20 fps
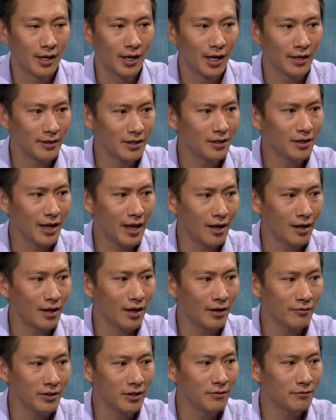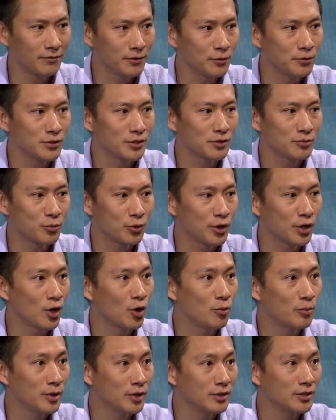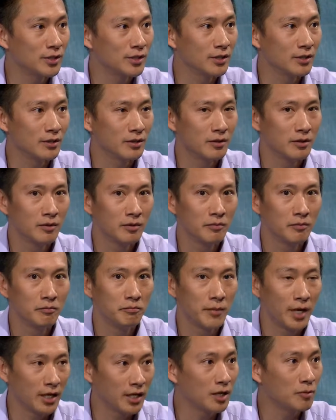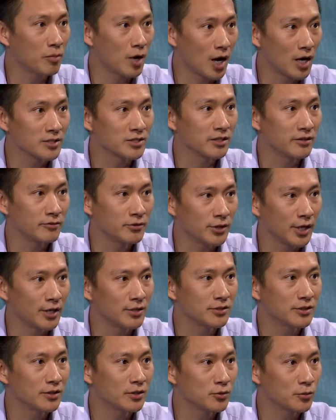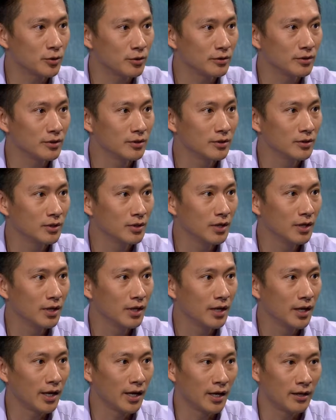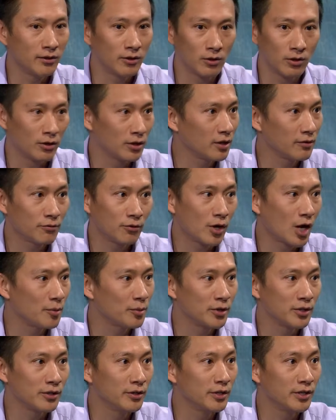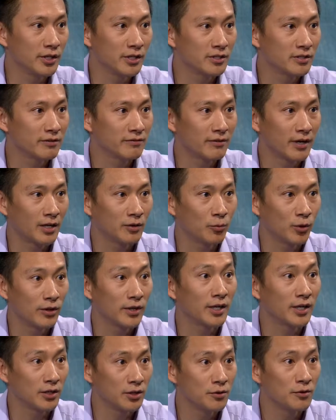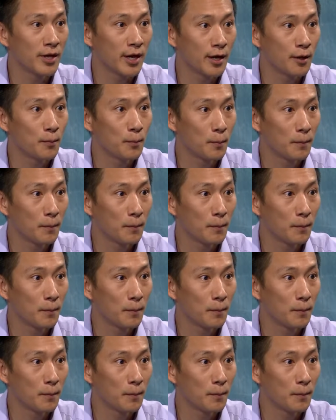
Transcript: I think, hey, I think FUSE is pretty open to making positive change in this world. And they're looking for opportunities to find where they can do that.